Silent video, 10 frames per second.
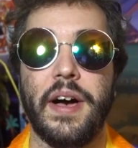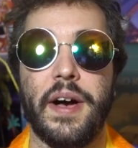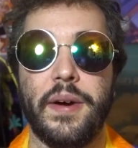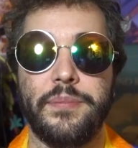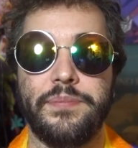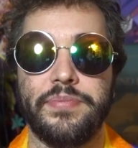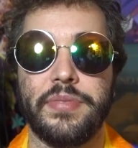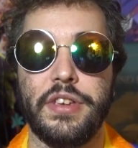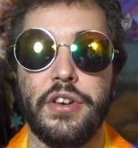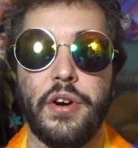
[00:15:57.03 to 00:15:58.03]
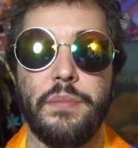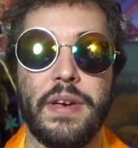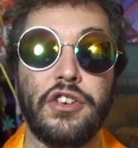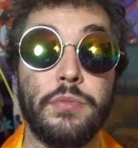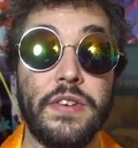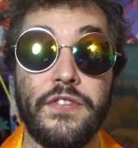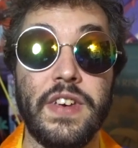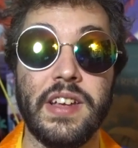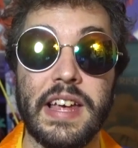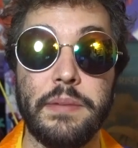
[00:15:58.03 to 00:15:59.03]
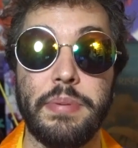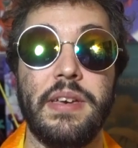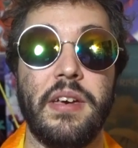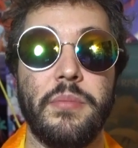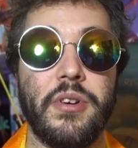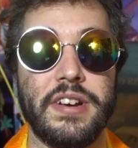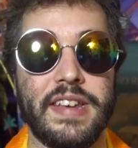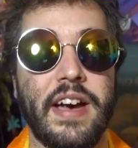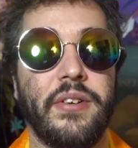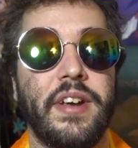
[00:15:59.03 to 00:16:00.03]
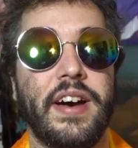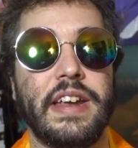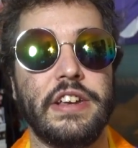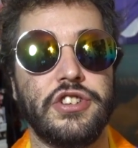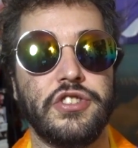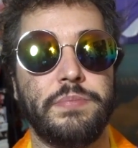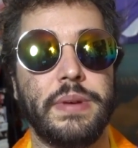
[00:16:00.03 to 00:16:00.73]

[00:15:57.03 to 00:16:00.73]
um, you know, makes me feel like being more down on it, just